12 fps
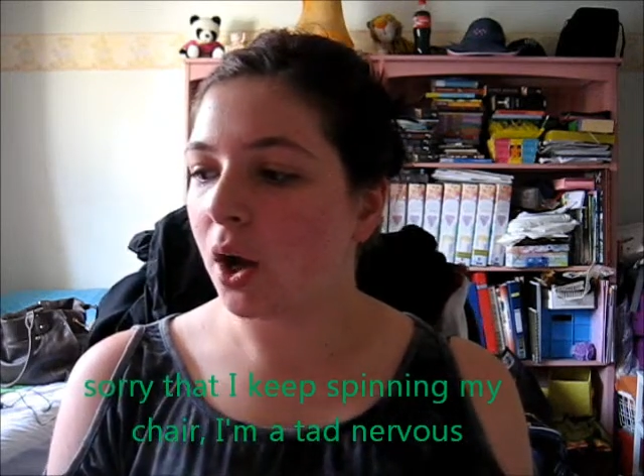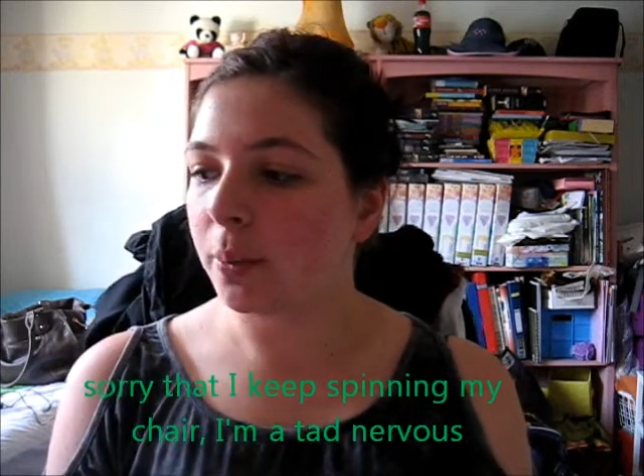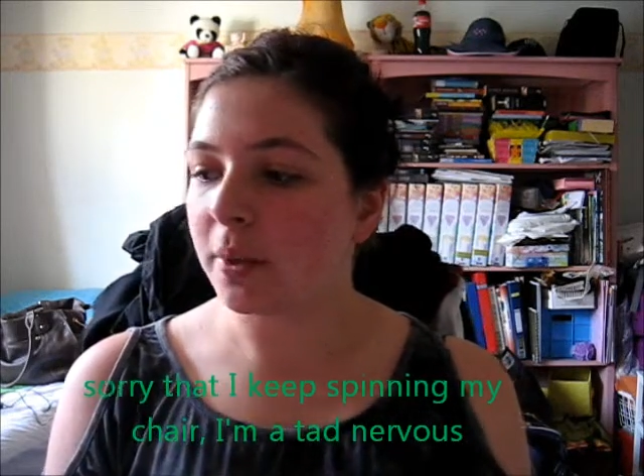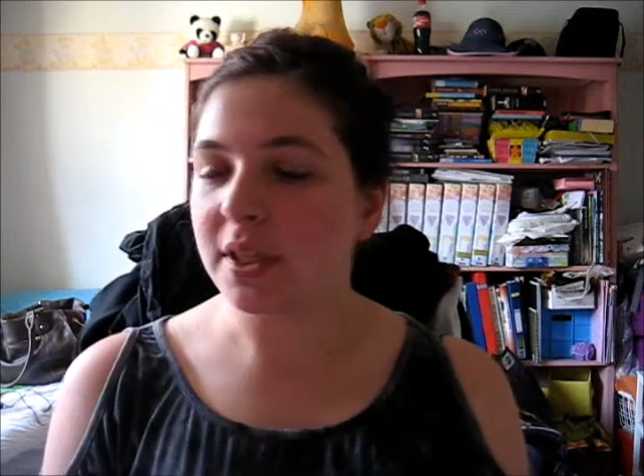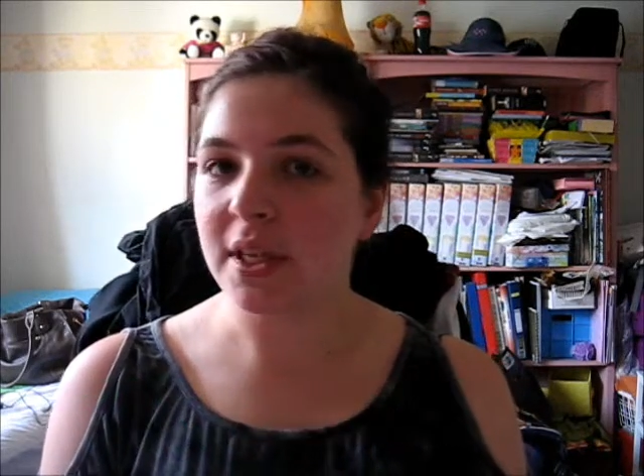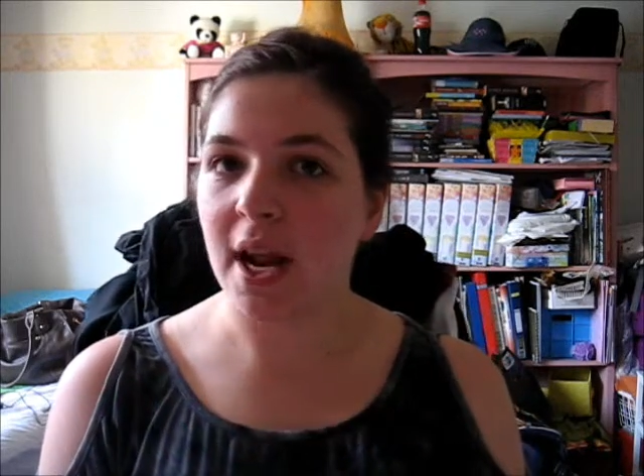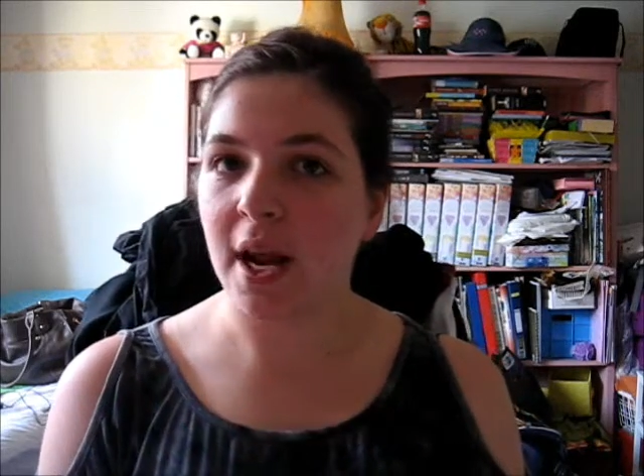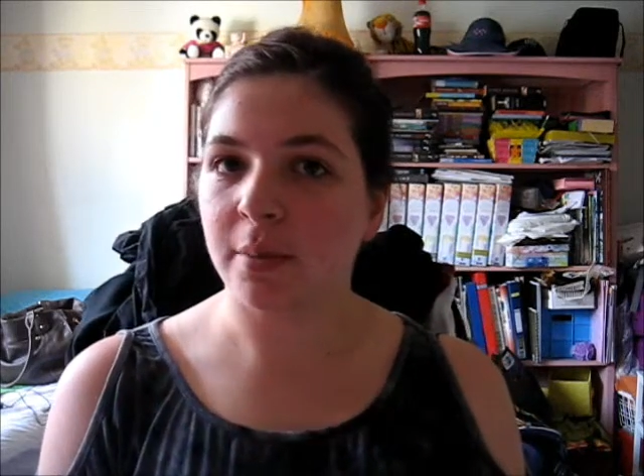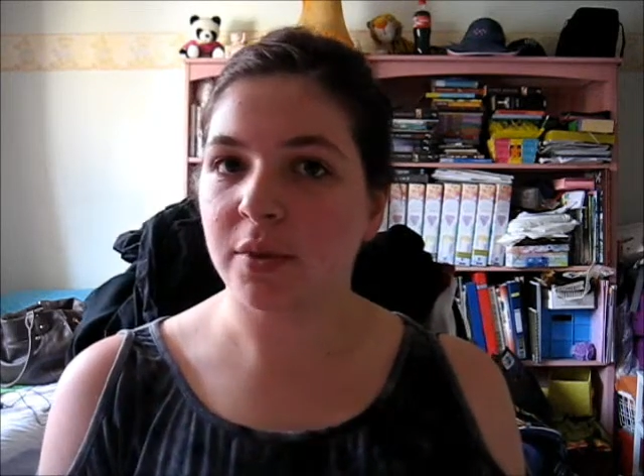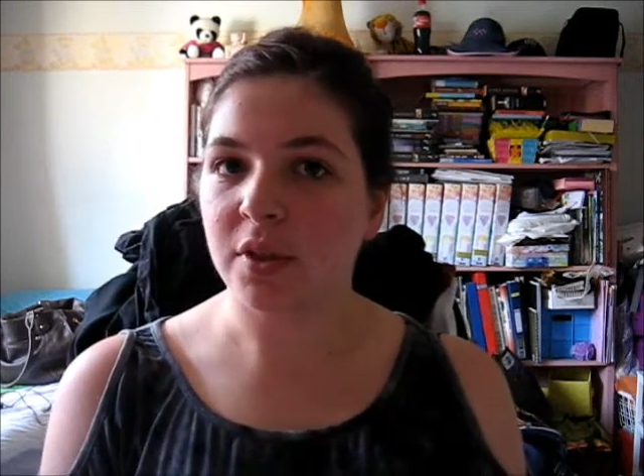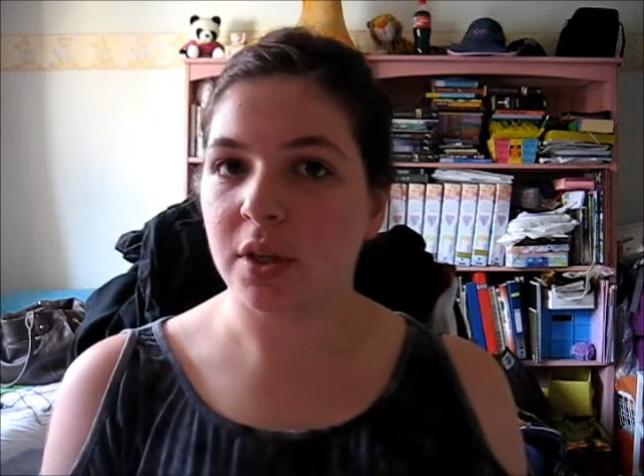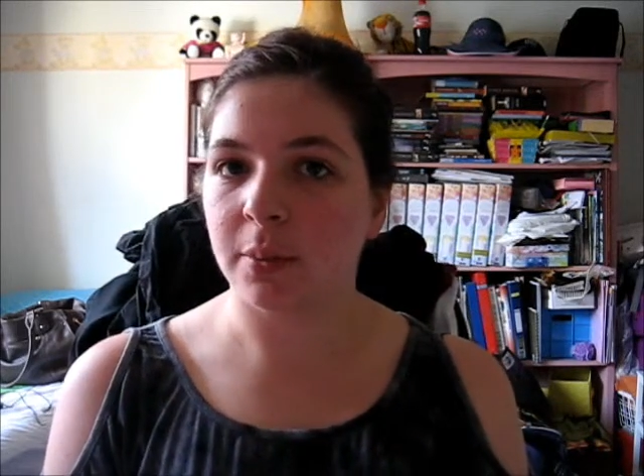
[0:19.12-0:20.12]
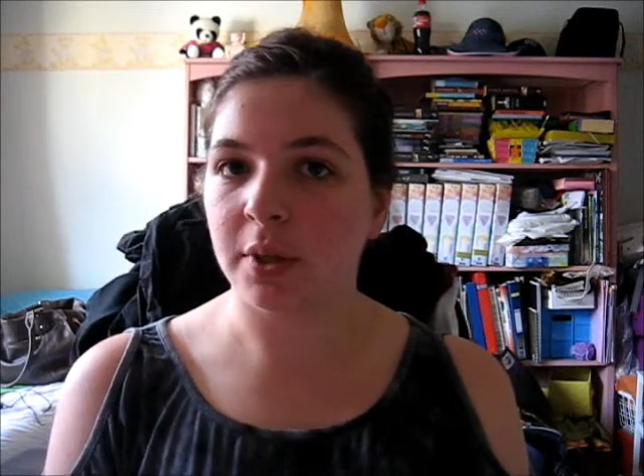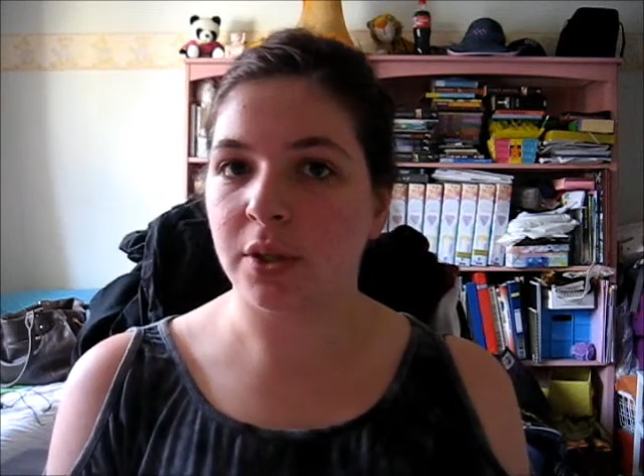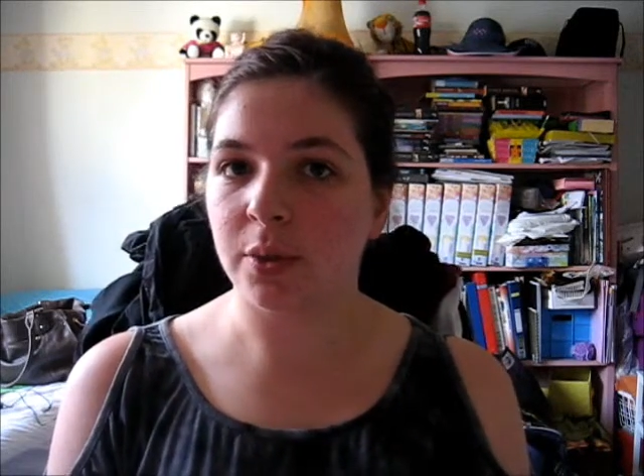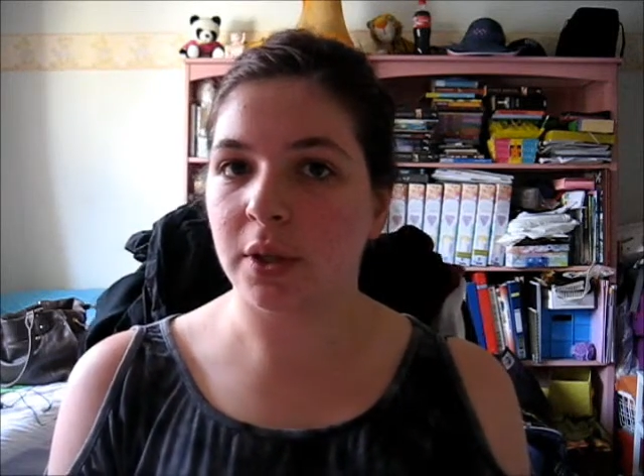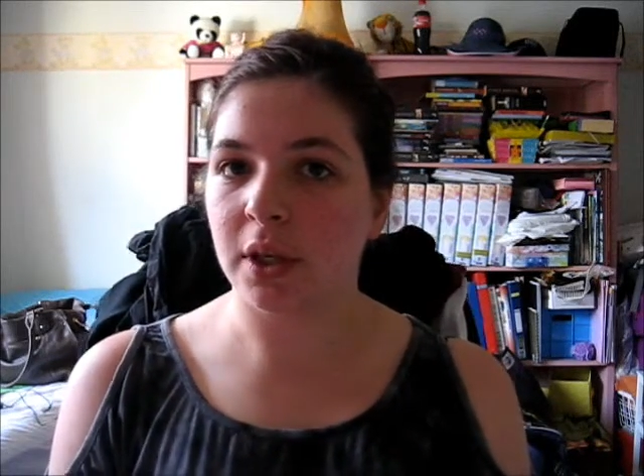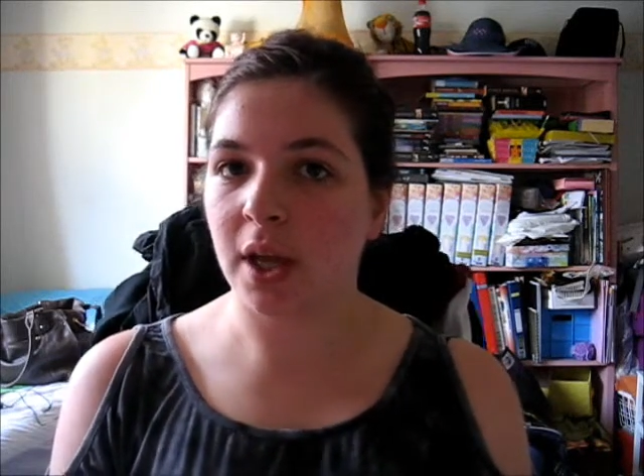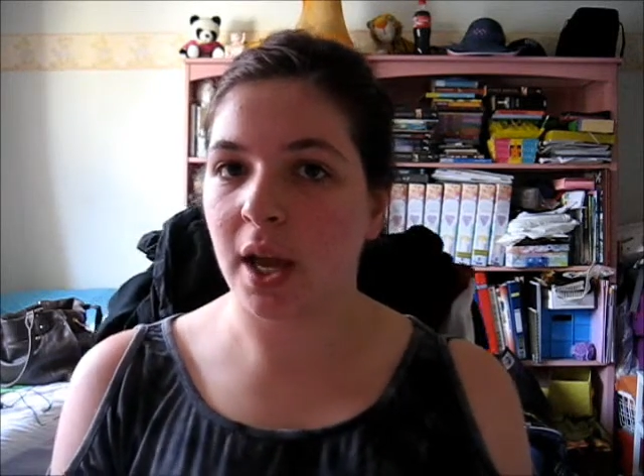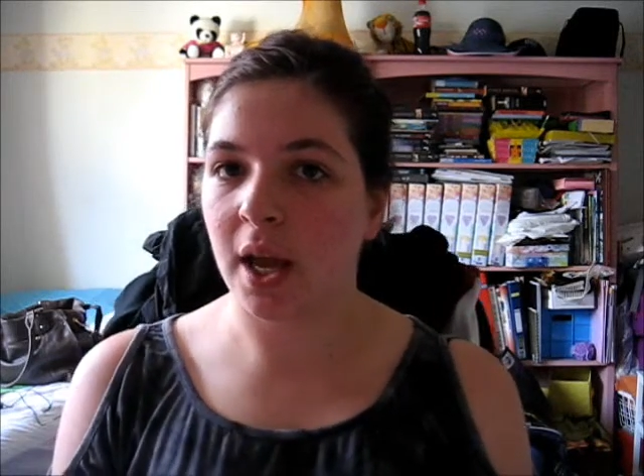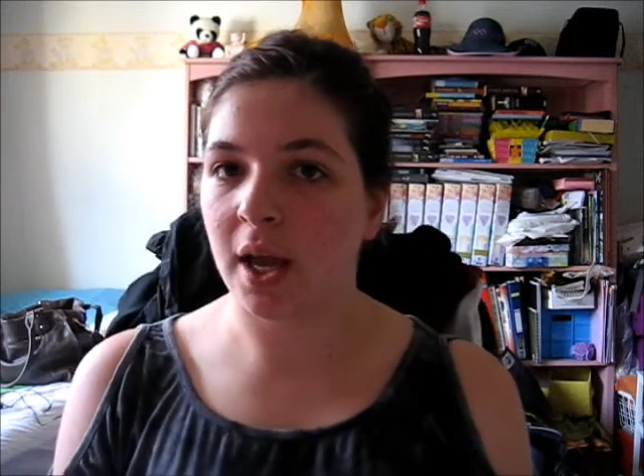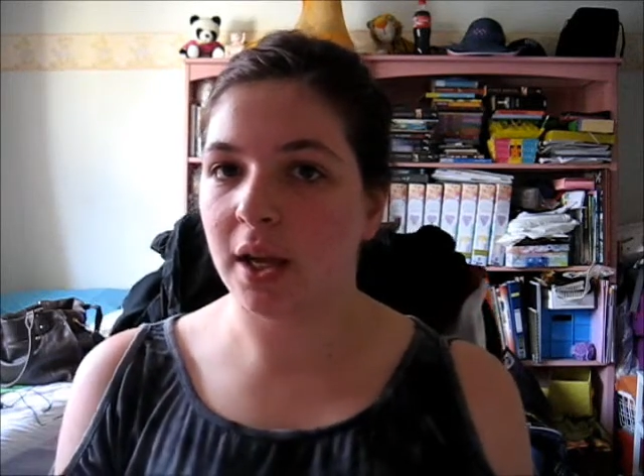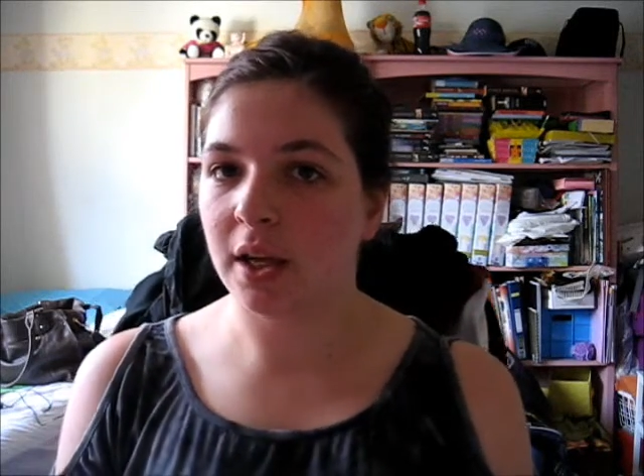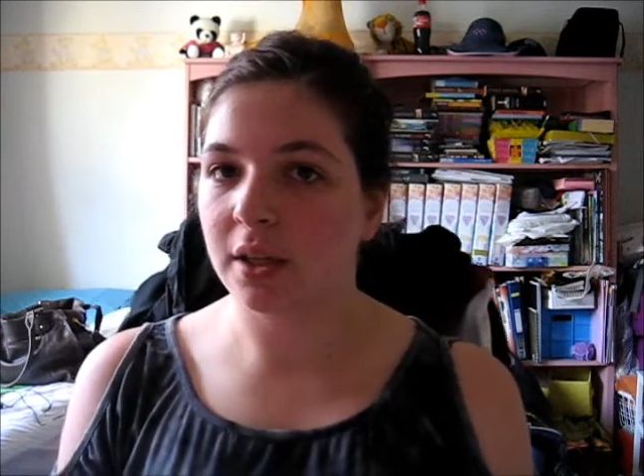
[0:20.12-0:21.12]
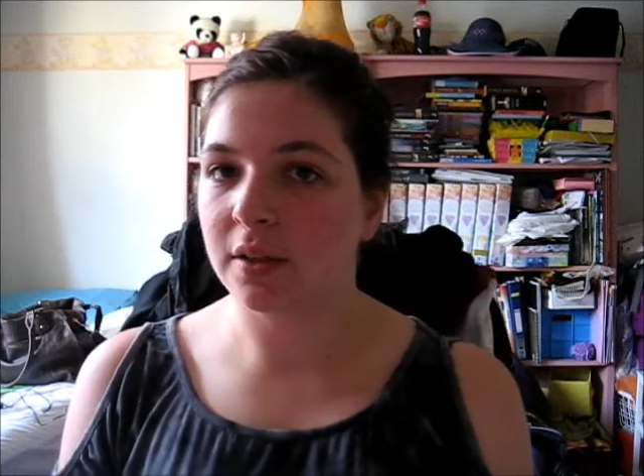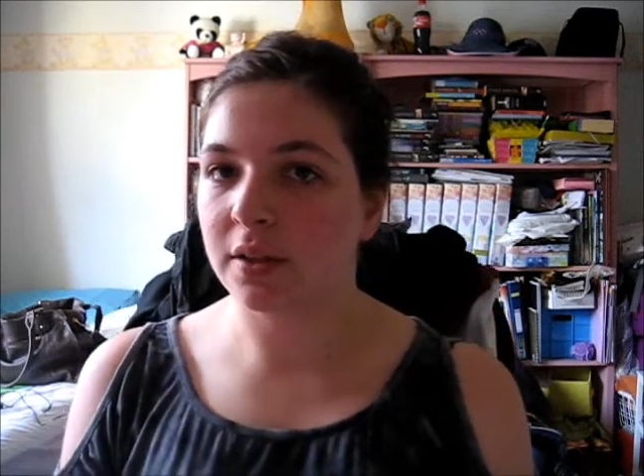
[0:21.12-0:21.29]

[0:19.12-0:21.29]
Today I'm just going to be doing a